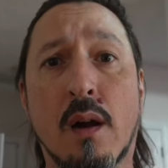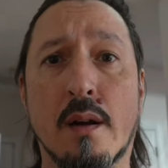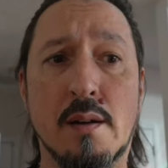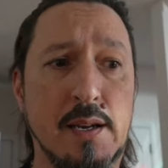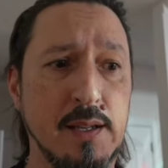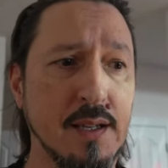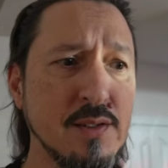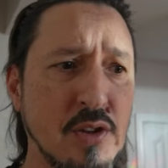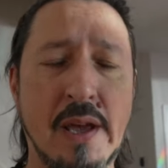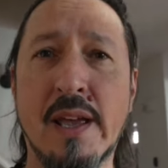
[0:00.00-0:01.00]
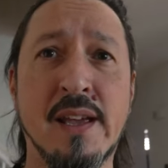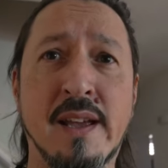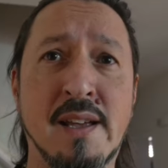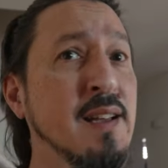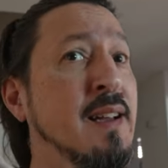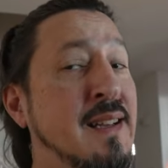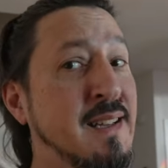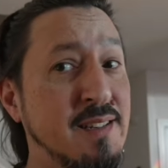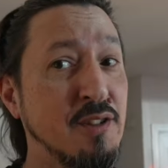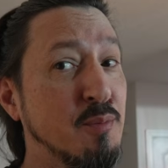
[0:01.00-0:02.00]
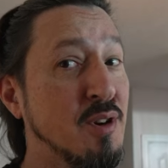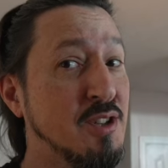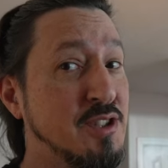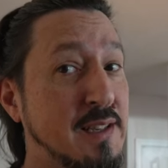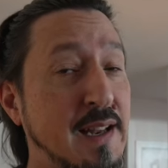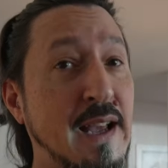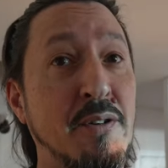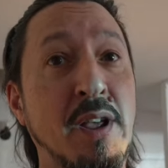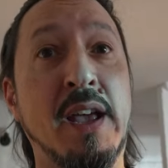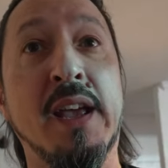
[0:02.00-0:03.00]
All right, kids, another project down.